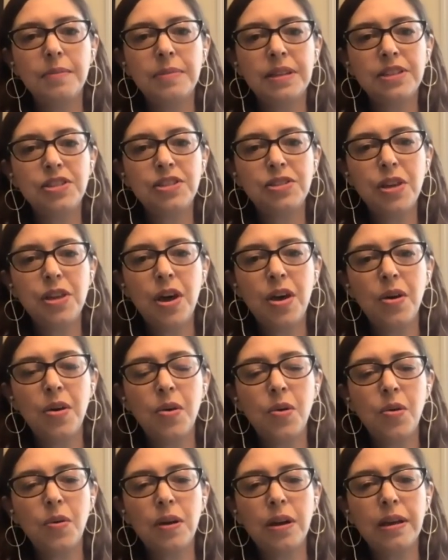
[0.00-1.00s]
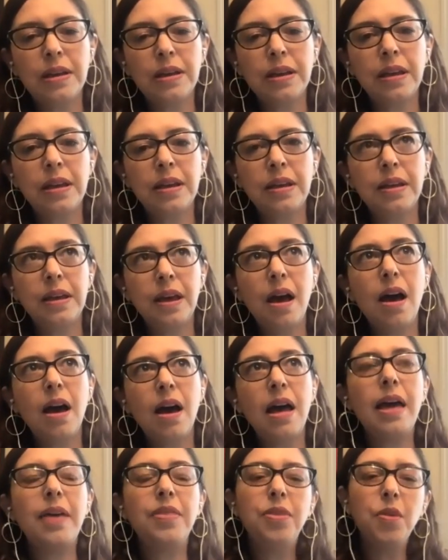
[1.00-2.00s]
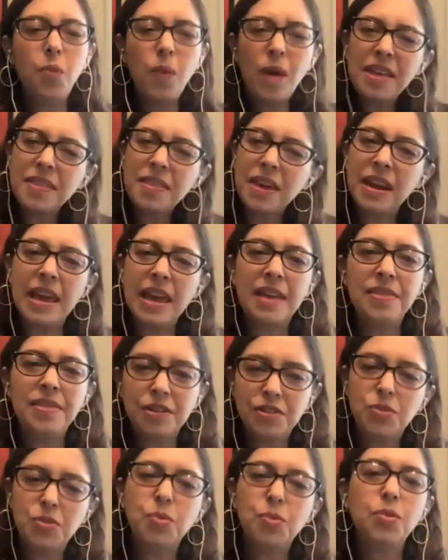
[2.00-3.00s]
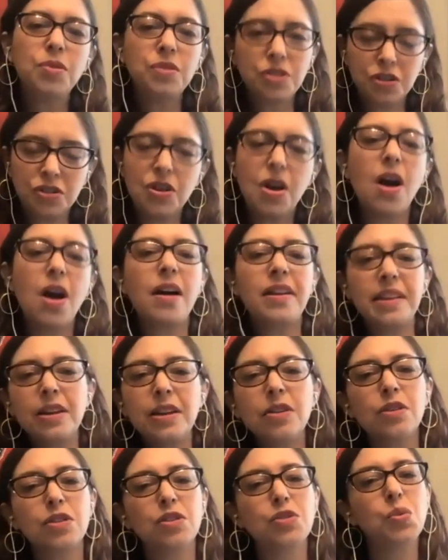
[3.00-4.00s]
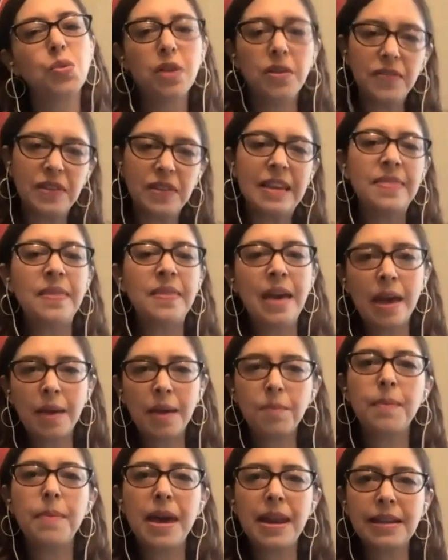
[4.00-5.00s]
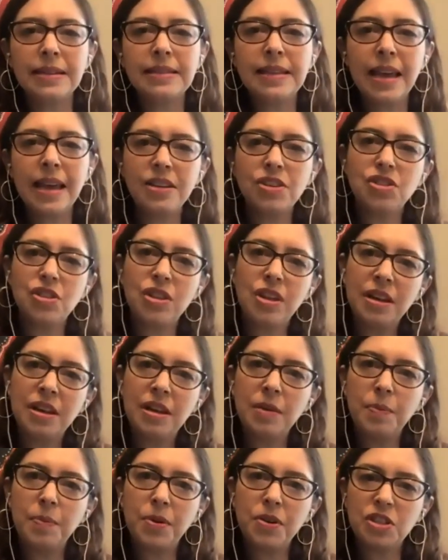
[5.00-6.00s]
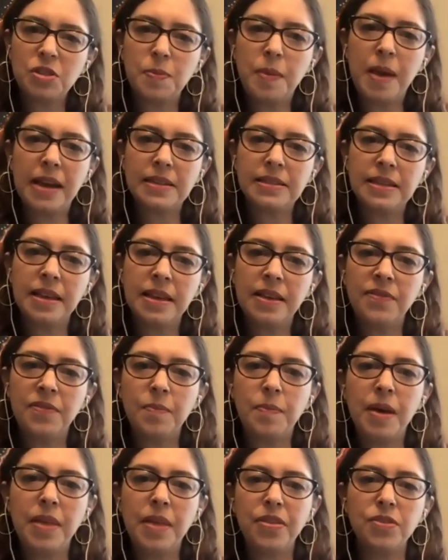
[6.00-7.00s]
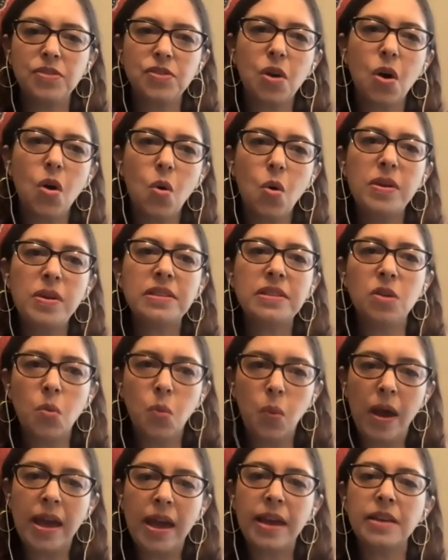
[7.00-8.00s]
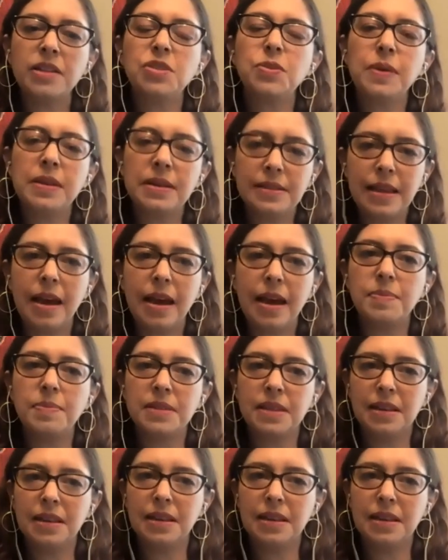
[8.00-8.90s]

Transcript: So the way that the tools are taught here are sort of in that meditation perspective, but there's always a way to adapt it